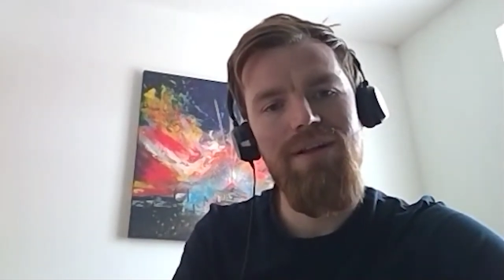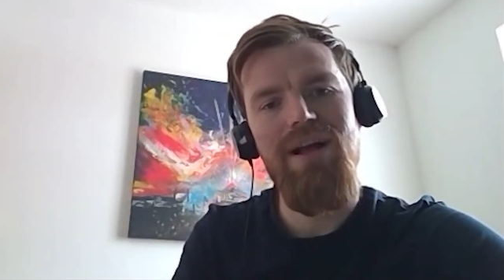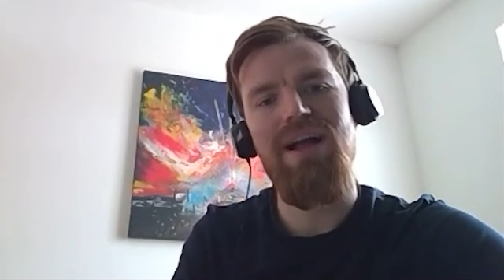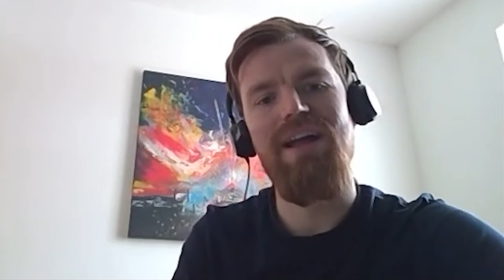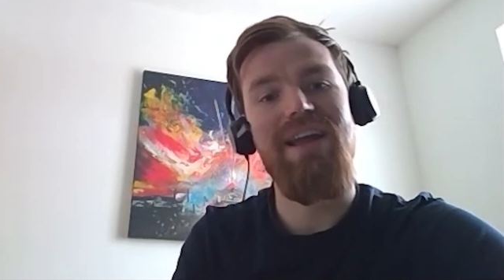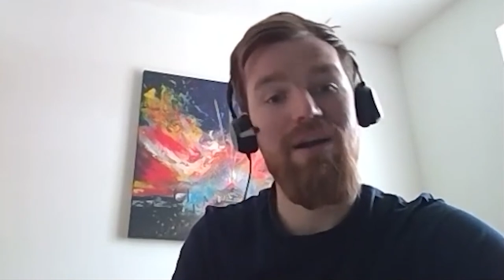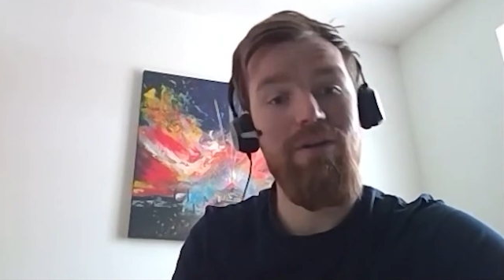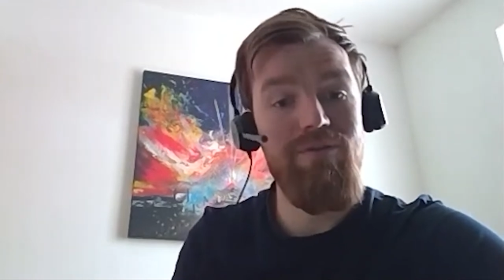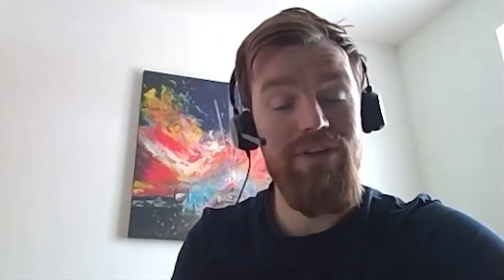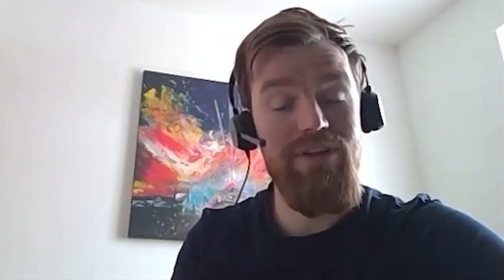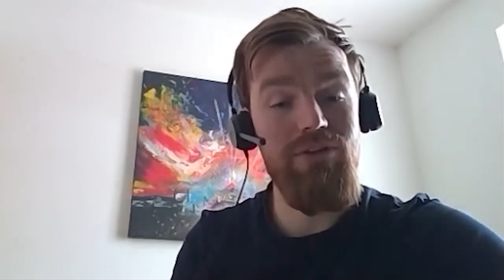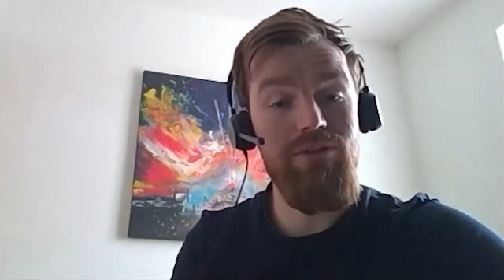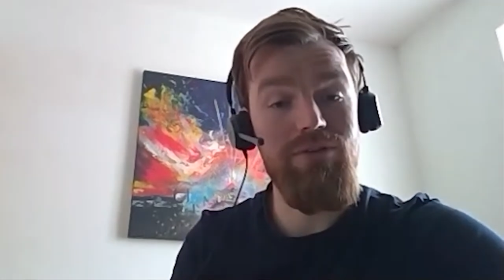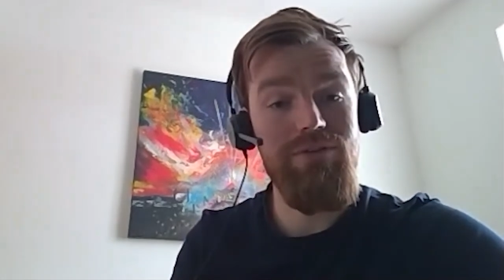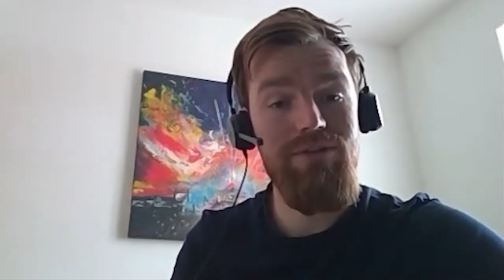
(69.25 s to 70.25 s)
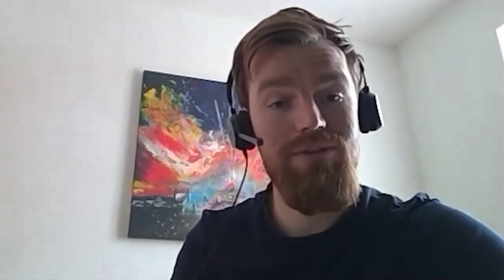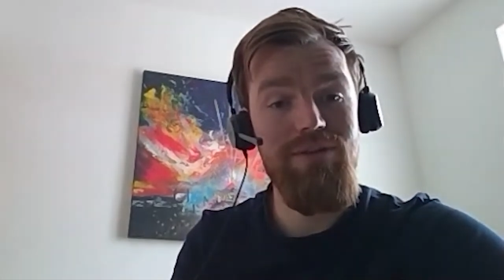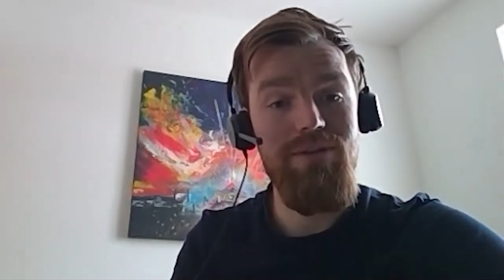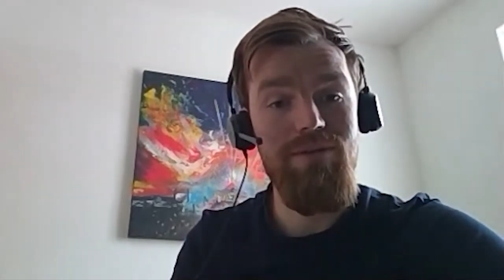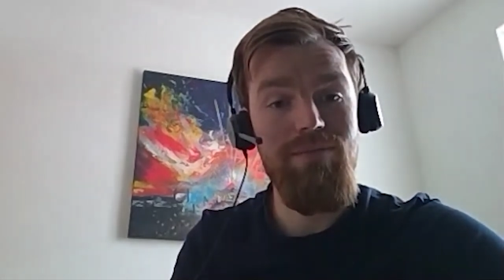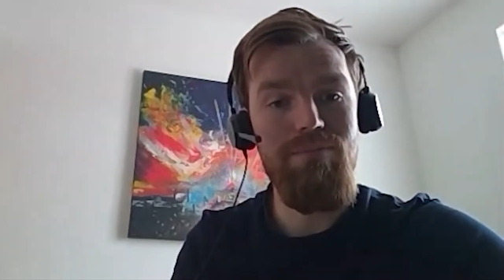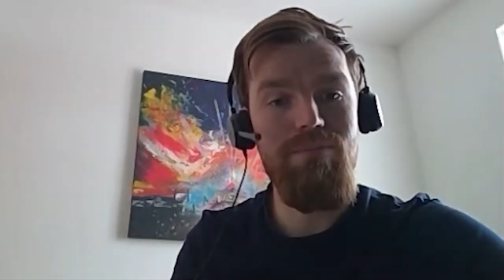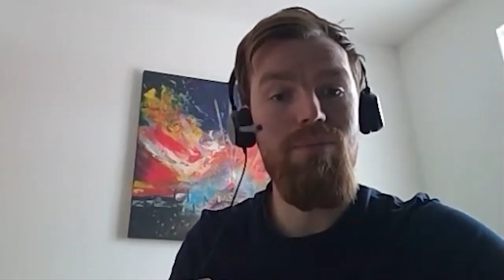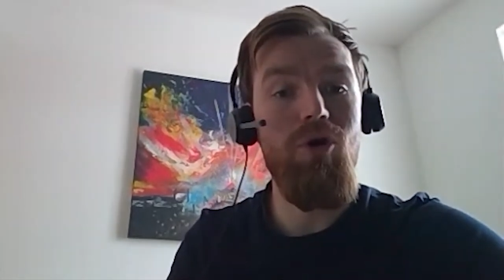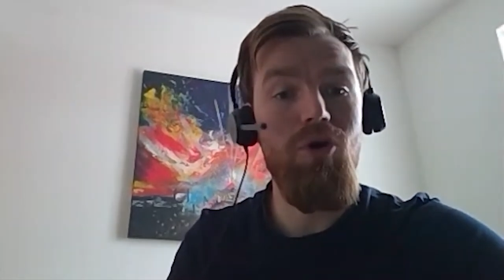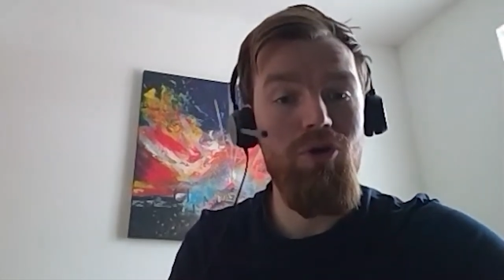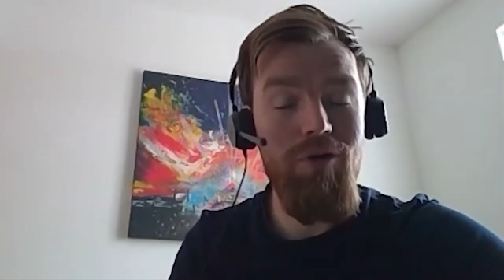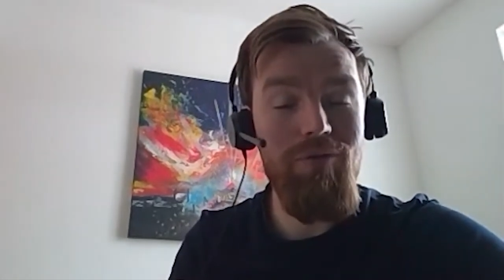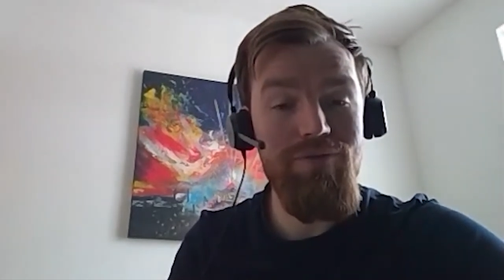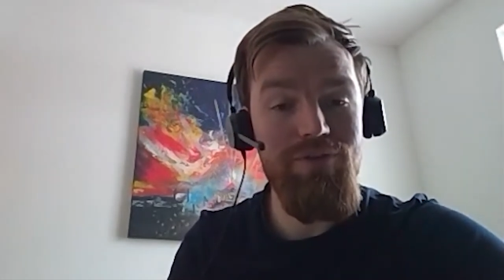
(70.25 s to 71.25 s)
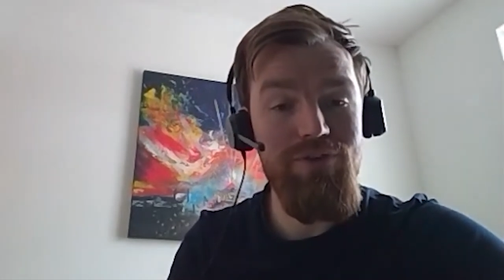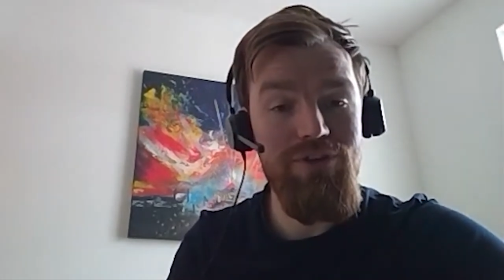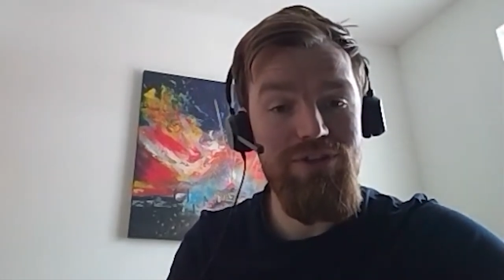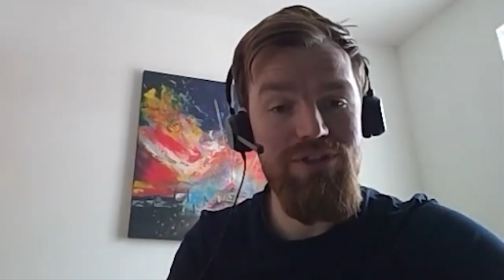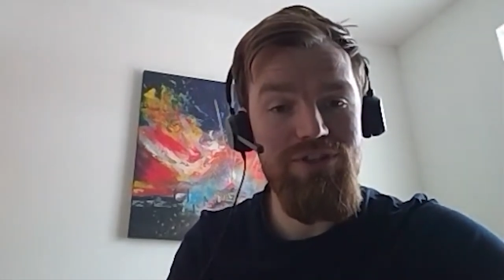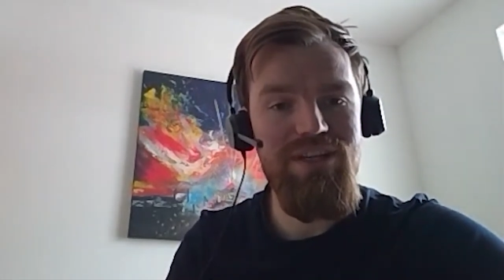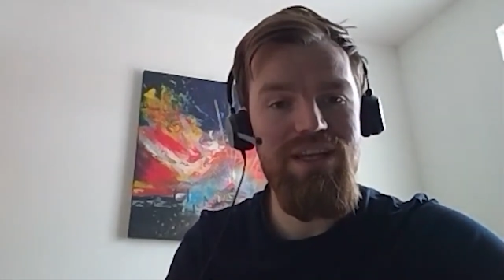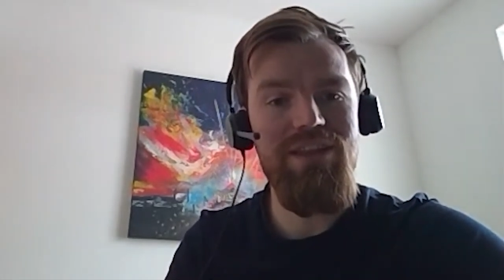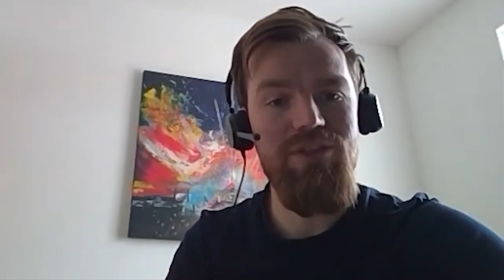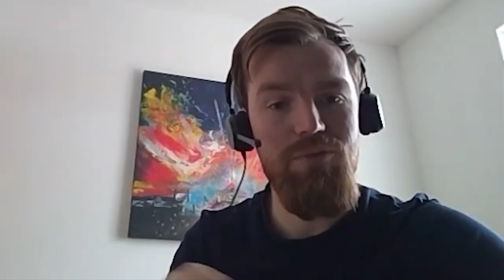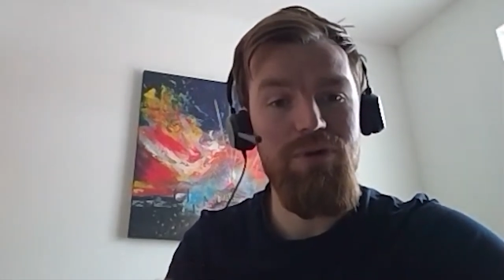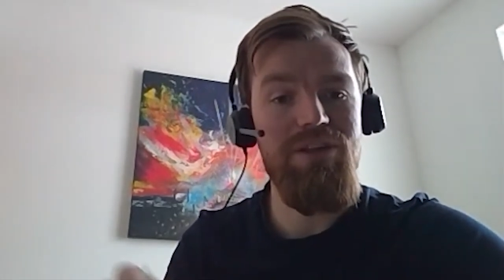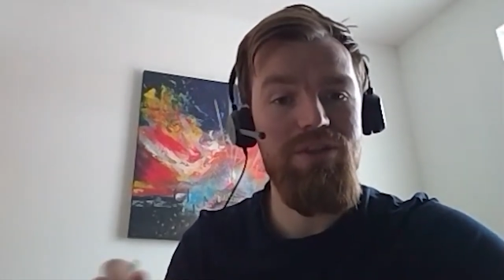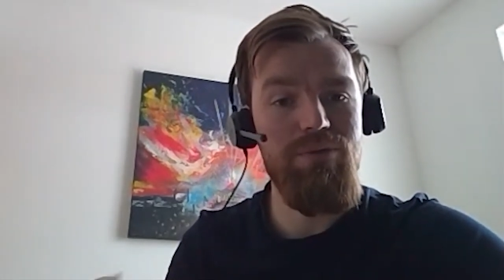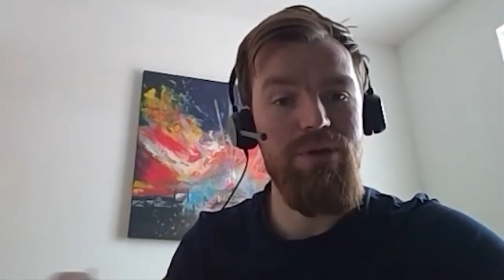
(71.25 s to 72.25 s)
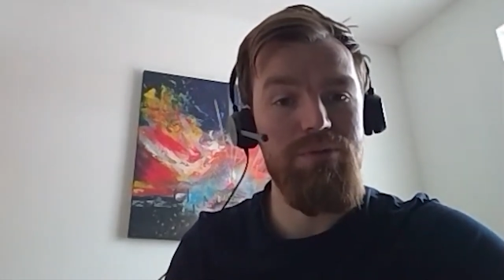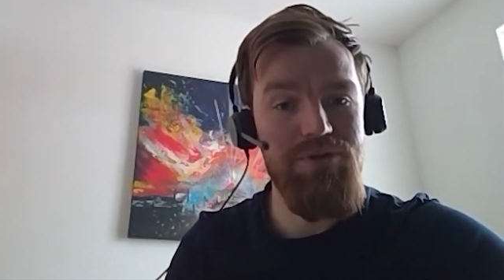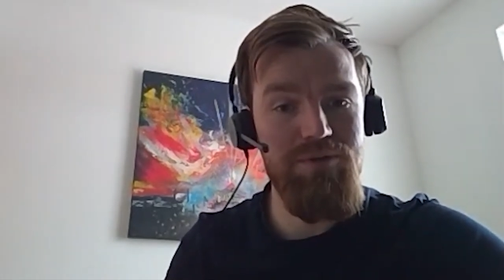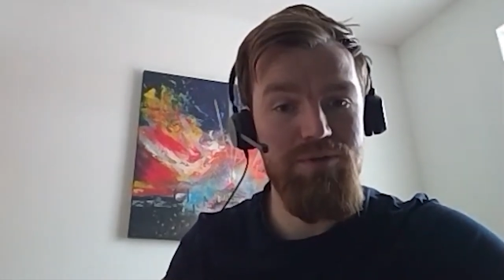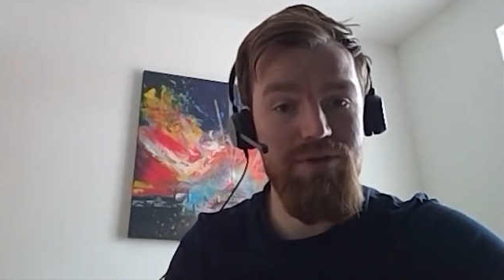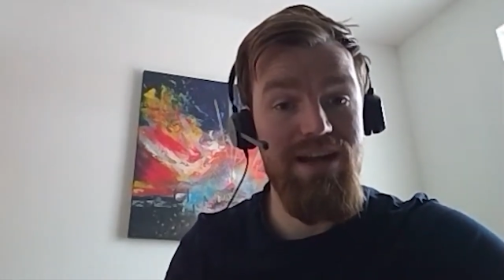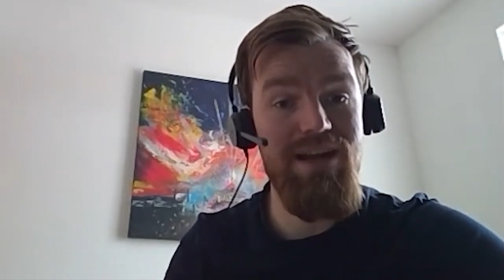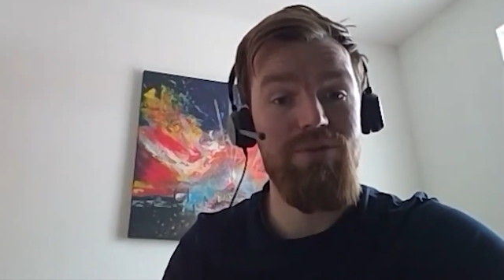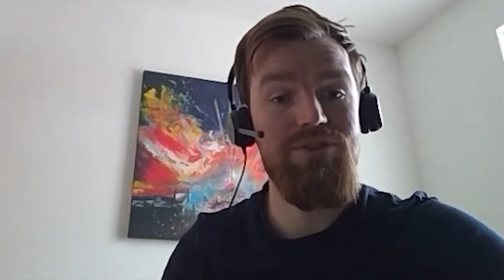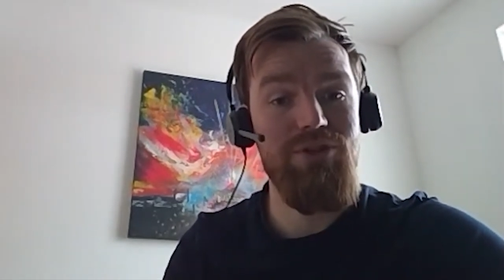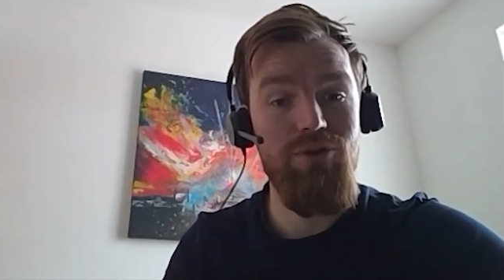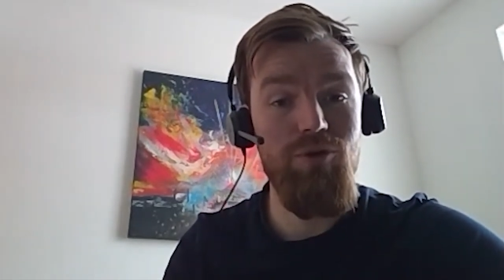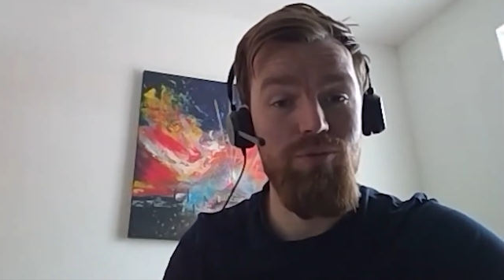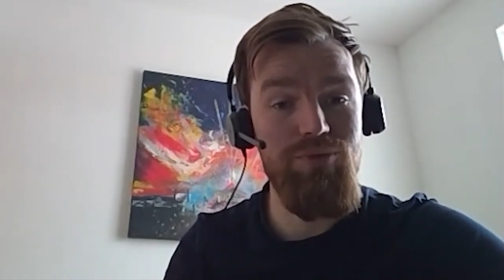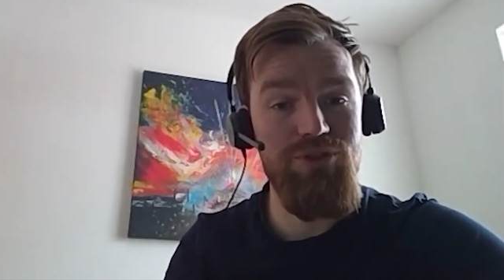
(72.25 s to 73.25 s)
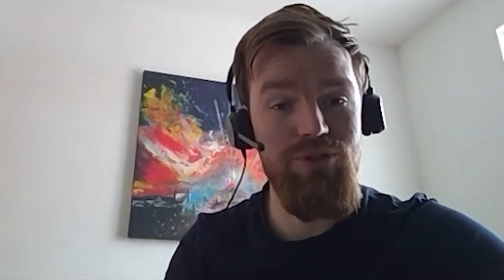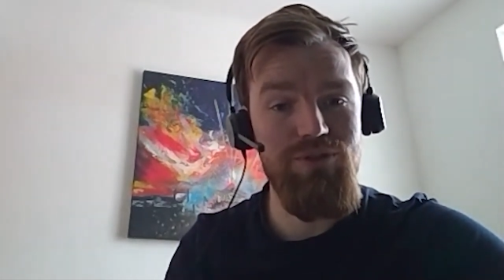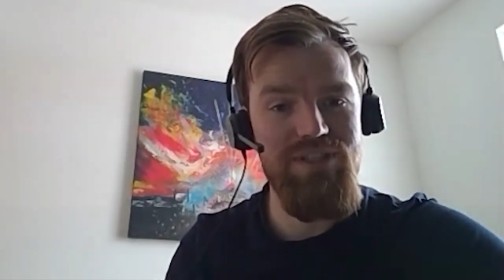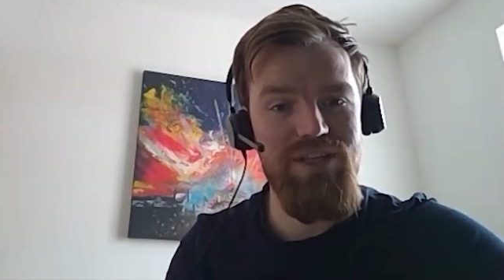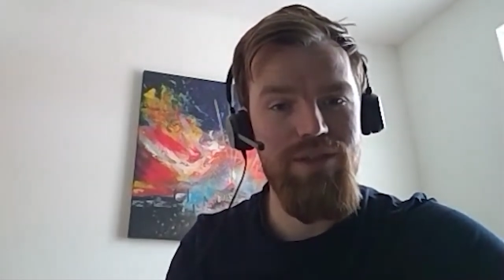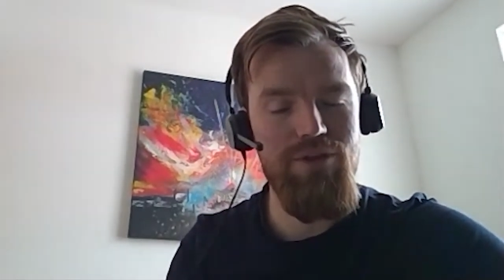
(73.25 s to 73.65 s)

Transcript: I now feel more confident in the way that we would do it now to co-produce it,